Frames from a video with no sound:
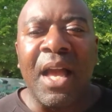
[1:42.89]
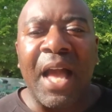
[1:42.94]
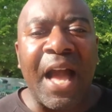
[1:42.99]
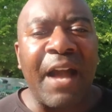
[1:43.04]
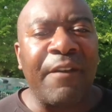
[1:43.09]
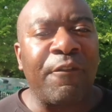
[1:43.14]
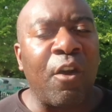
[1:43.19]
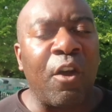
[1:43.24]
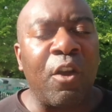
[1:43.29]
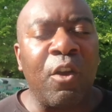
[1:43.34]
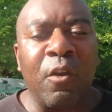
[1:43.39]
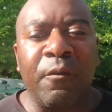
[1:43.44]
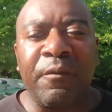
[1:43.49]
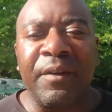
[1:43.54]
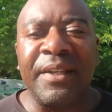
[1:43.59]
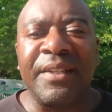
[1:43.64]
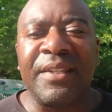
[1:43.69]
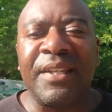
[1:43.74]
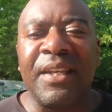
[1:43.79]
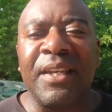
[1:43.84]
I've got a
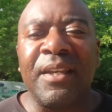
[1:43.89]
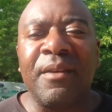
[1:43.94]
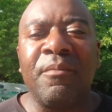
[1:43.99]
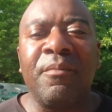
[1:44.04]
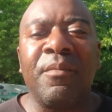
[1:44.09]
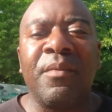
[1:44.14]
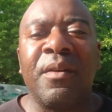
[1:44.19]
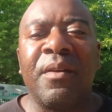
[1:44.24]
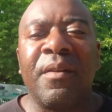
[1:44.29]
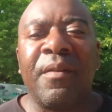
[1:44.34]
lovely team